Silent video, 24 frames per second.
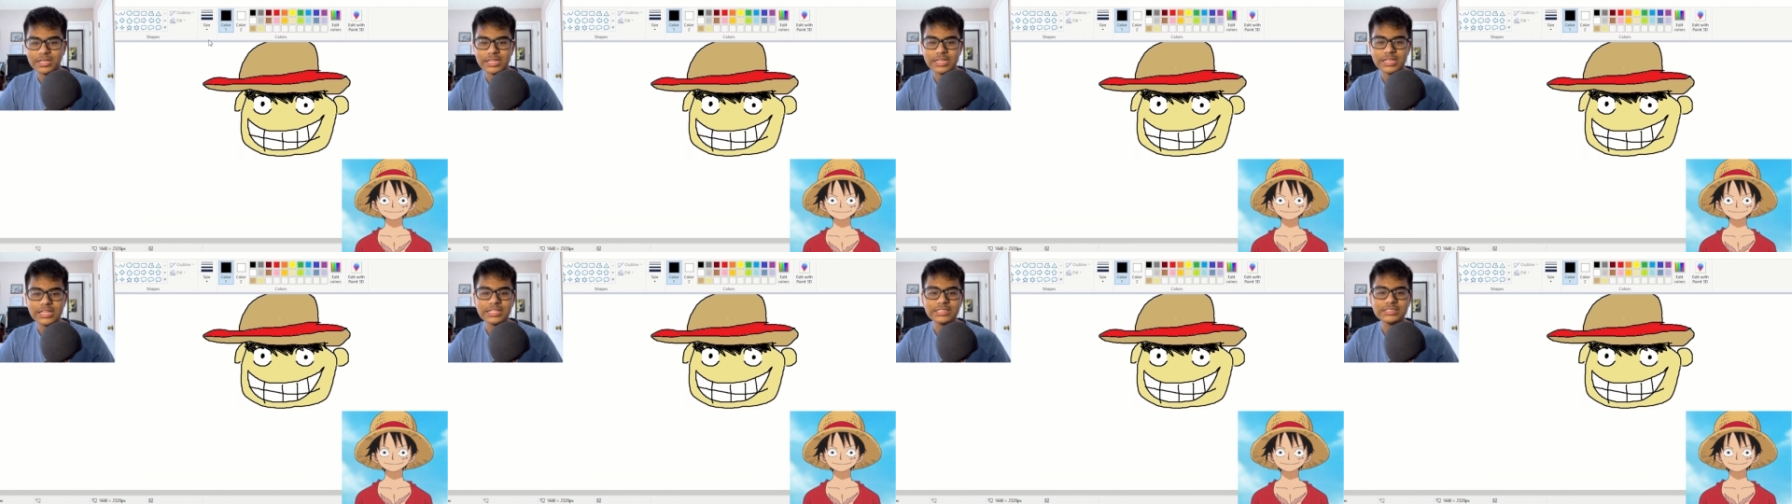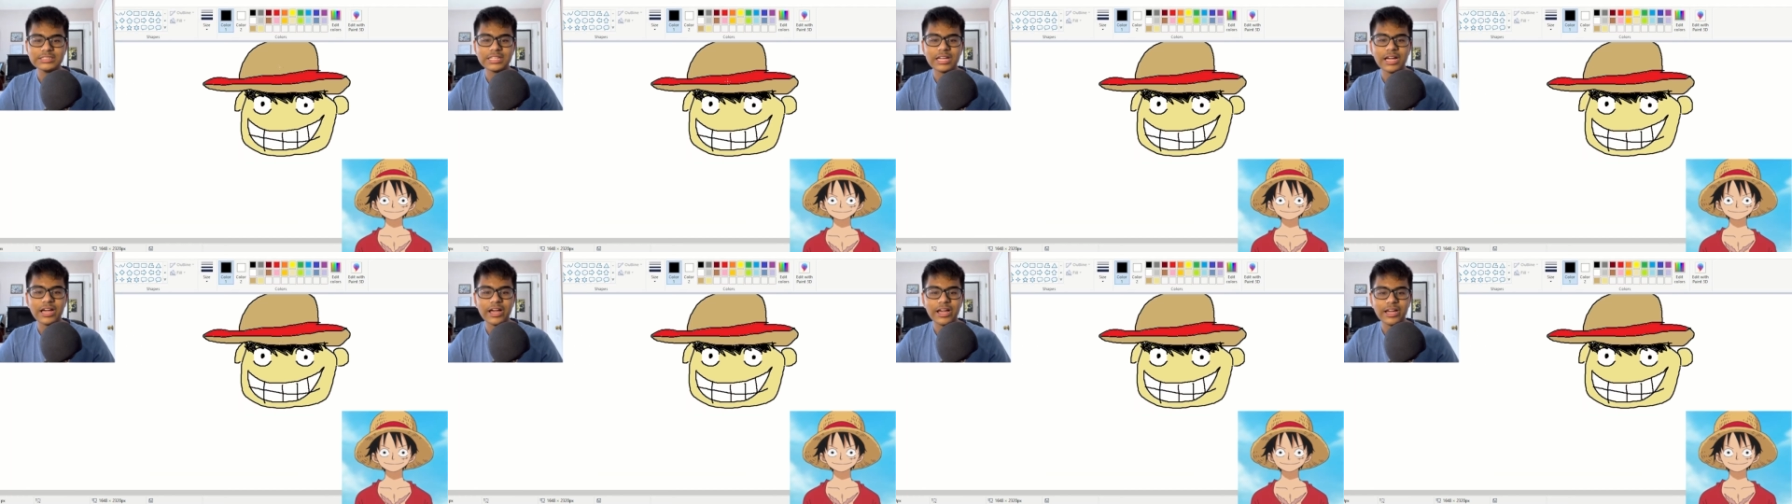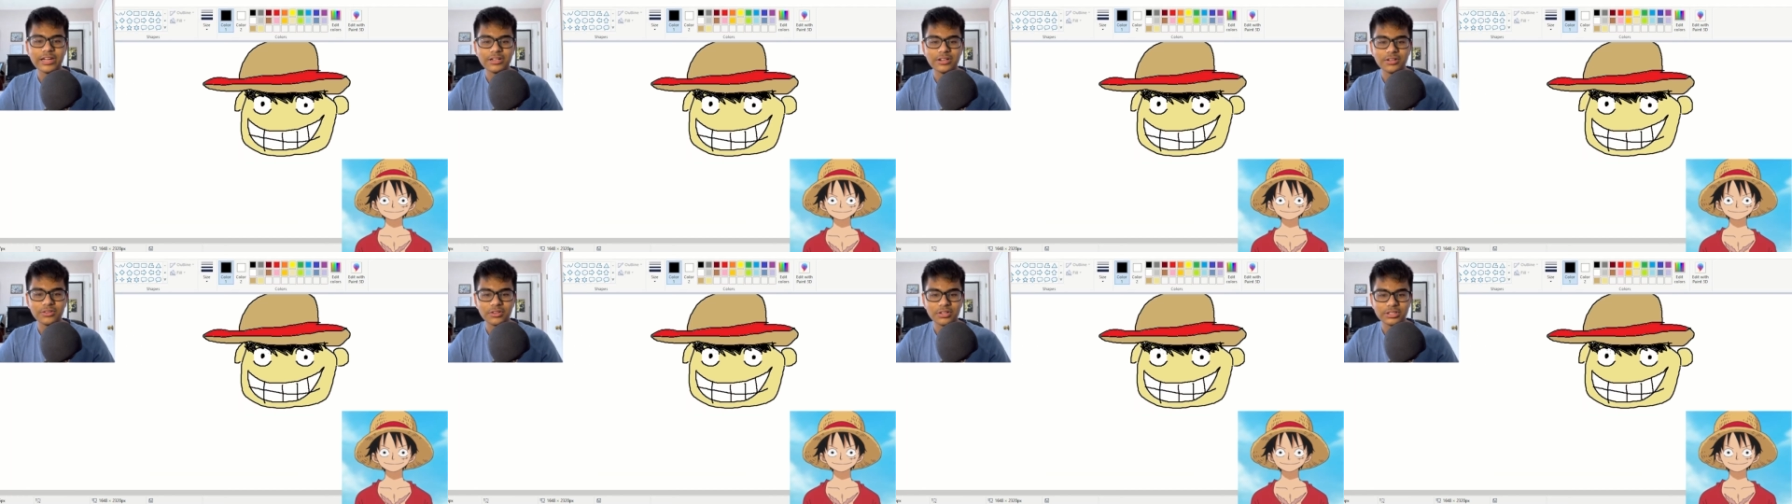This
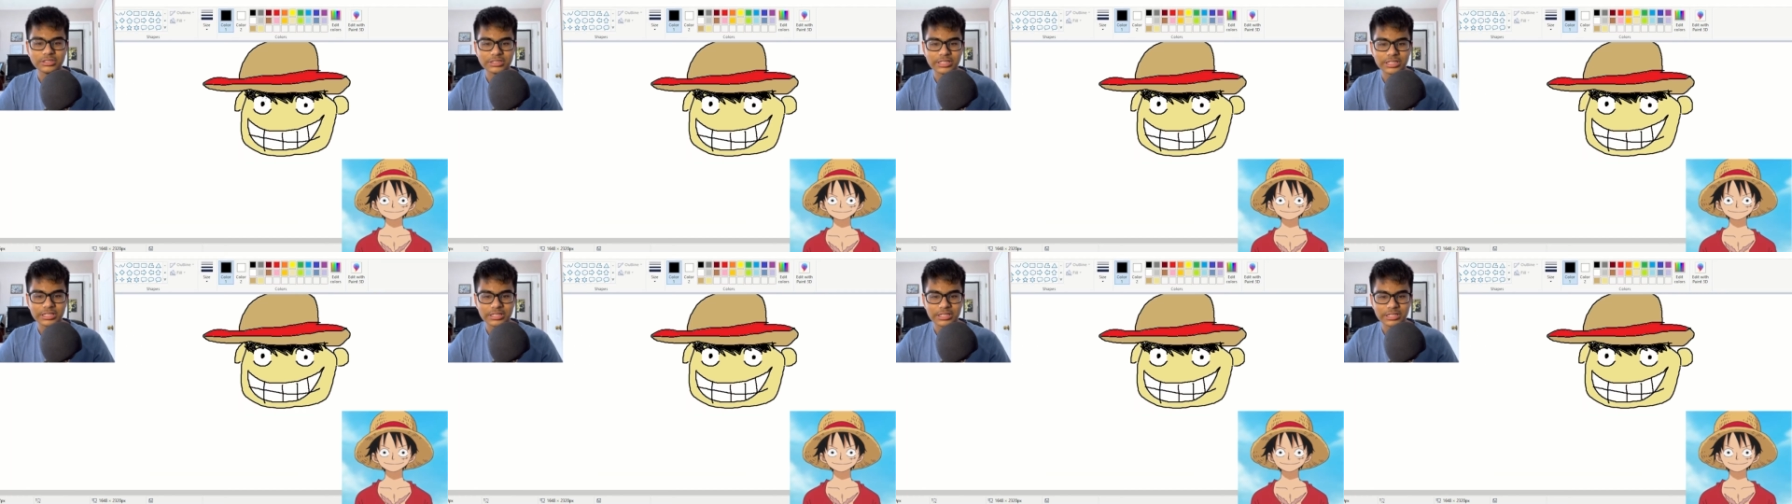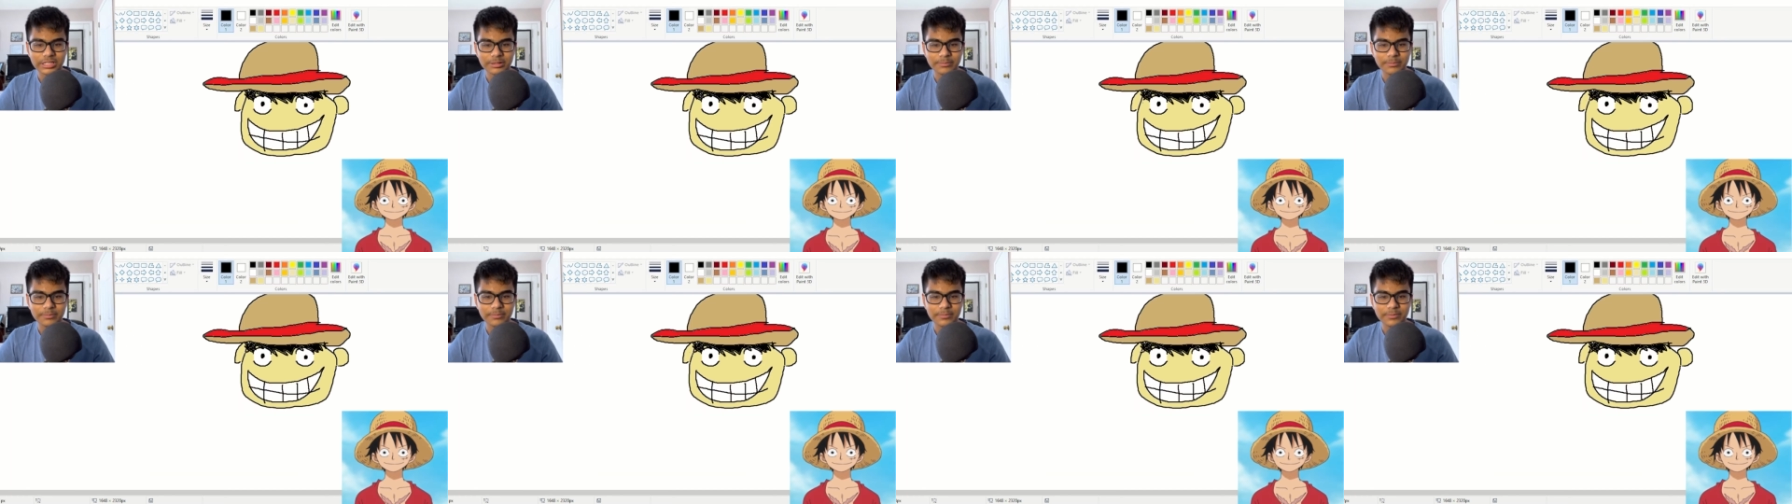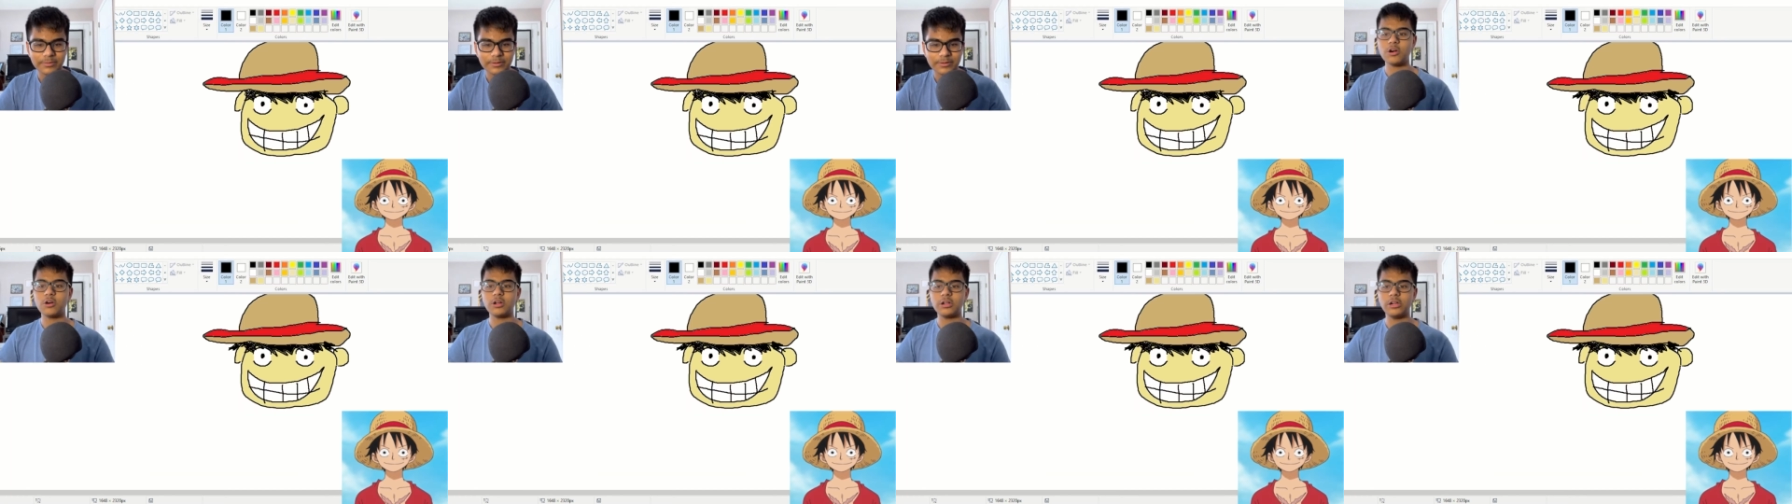kind of looks like him.
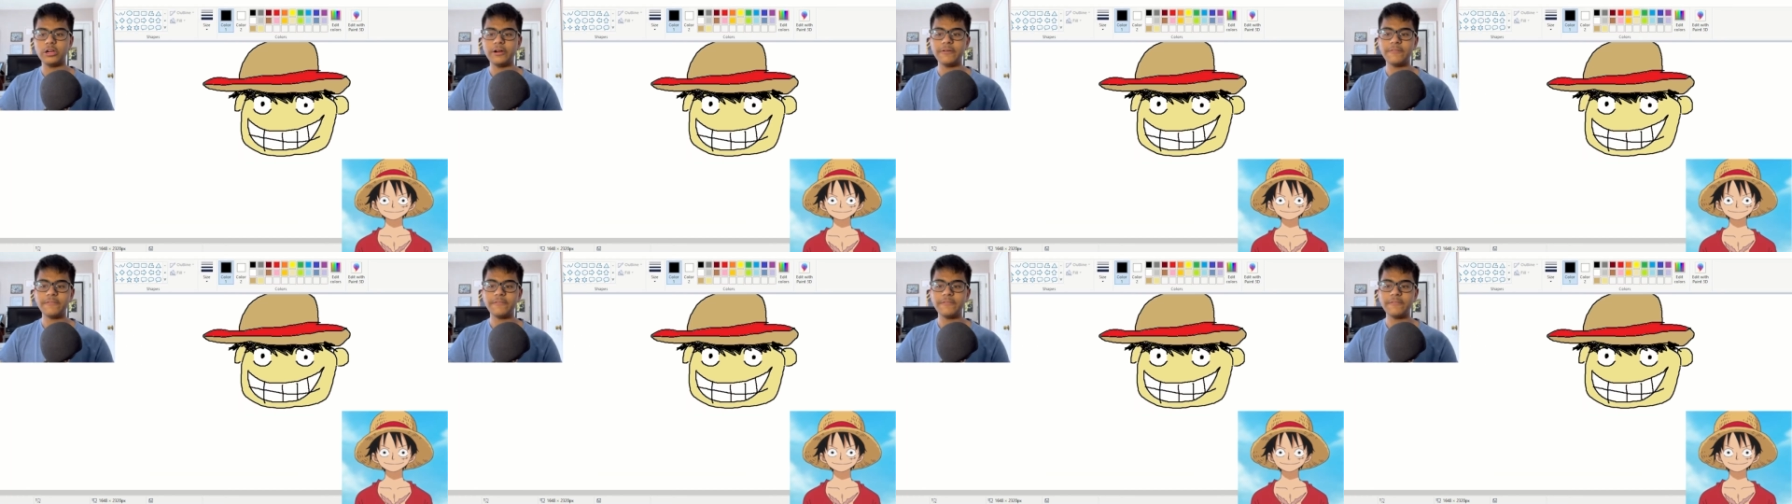Hold on,